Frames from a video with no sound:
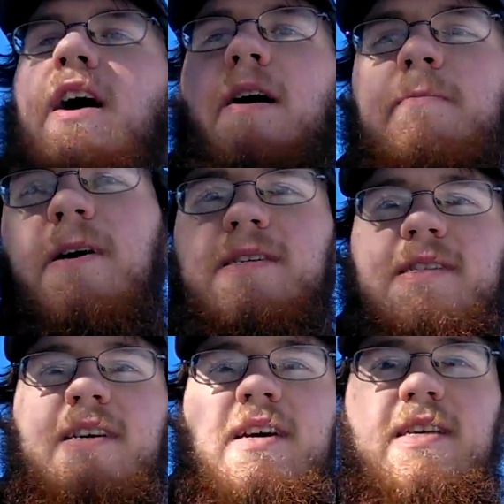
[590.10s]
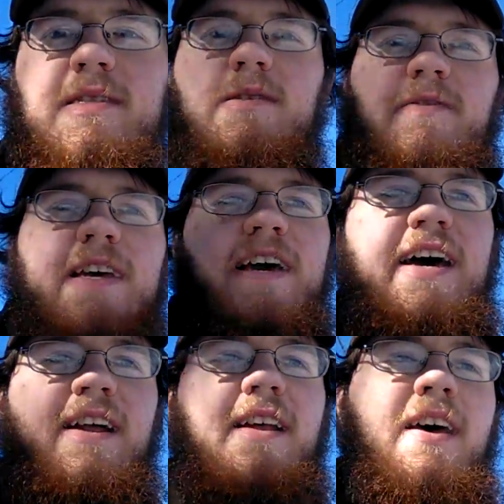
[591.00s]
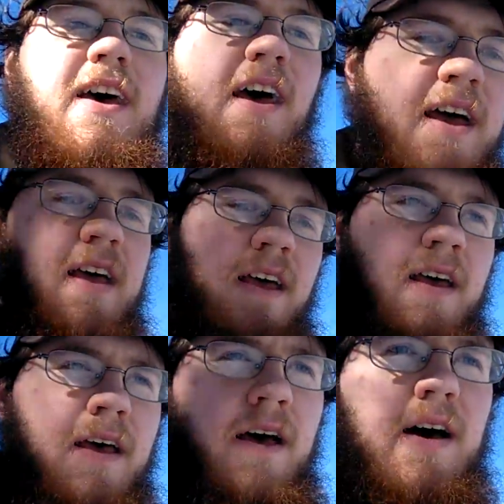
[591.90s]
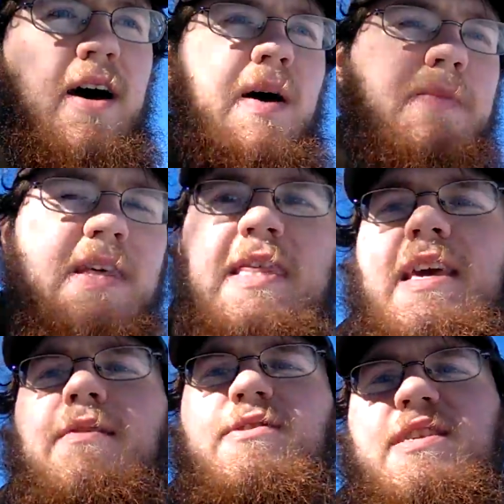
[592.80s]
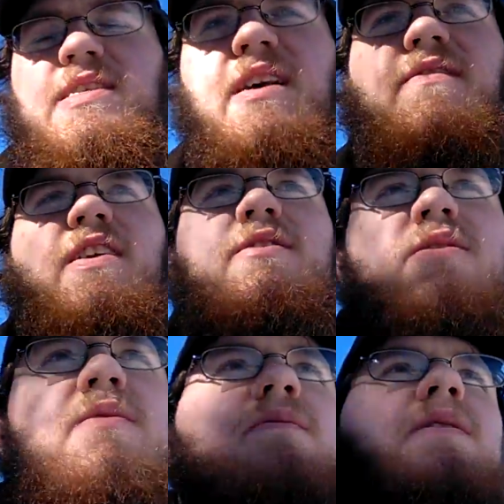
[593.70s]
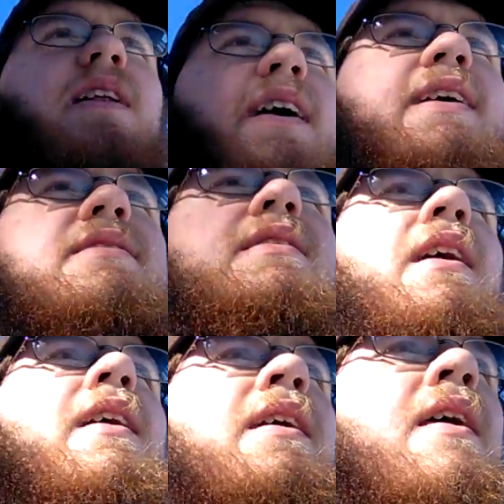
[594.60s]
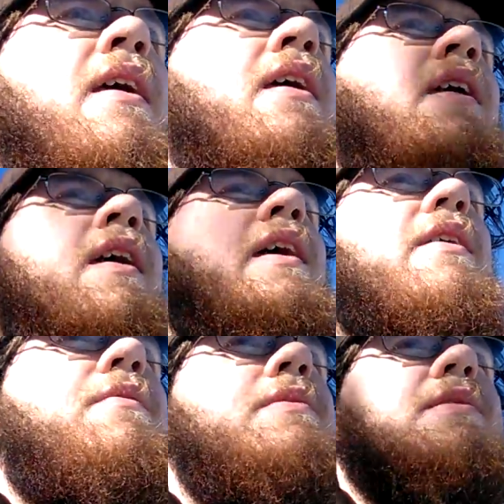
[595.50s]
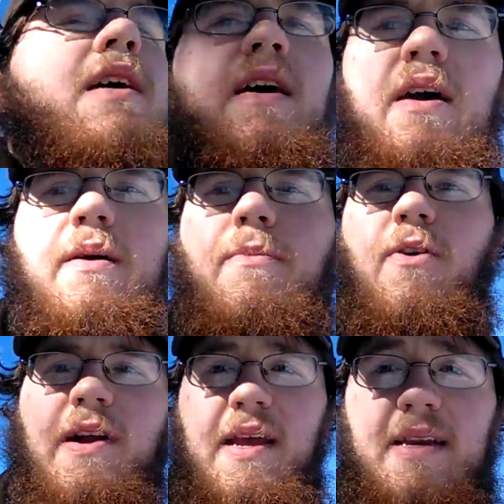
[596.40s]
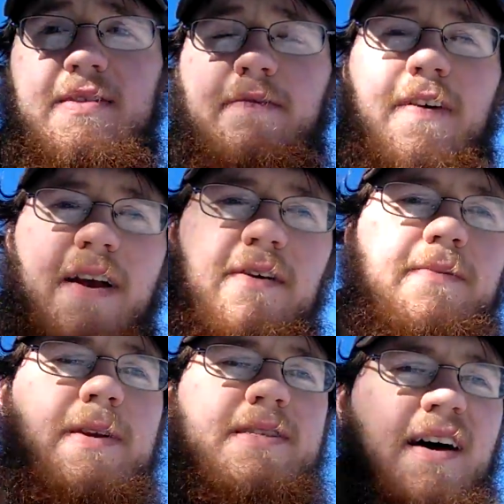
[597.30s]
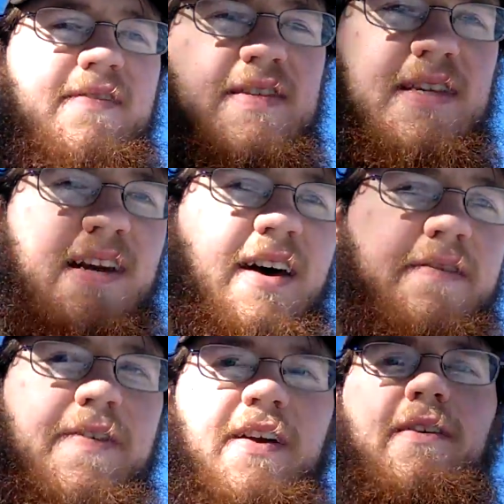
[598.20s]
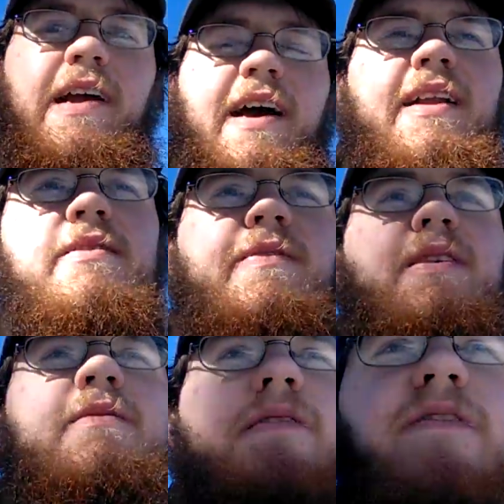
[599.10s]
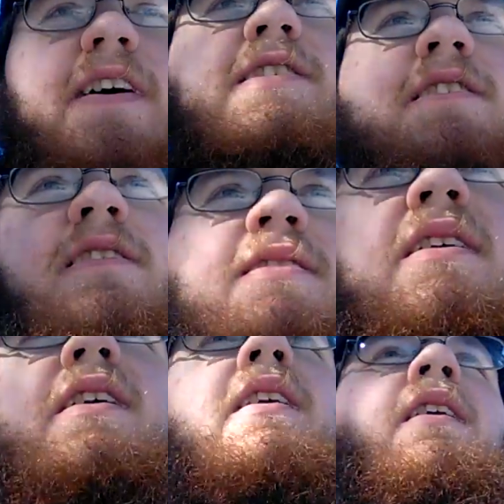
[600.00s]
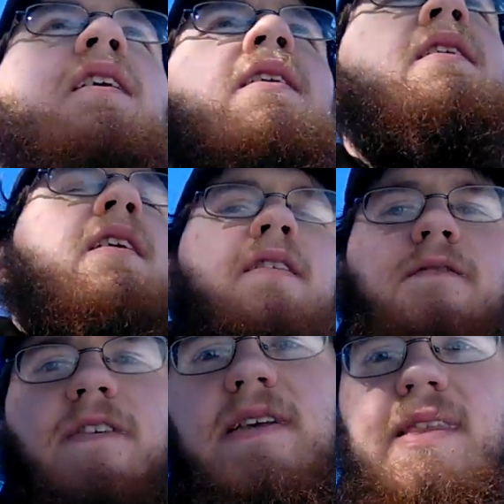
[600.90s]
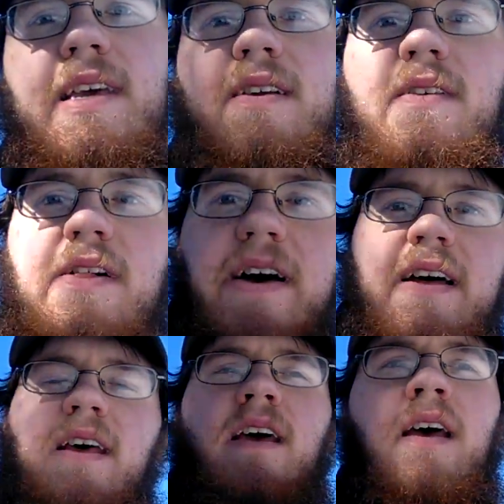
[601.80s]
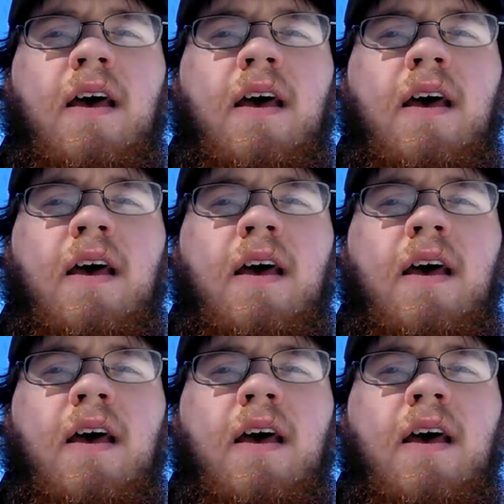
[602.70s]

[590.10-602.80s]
But he's a sweet cat. They think he was like 7 years old, and I guess He was brought in as a feral, but he's obviously not a feral cat. He's way too affectionate and friendly and all that.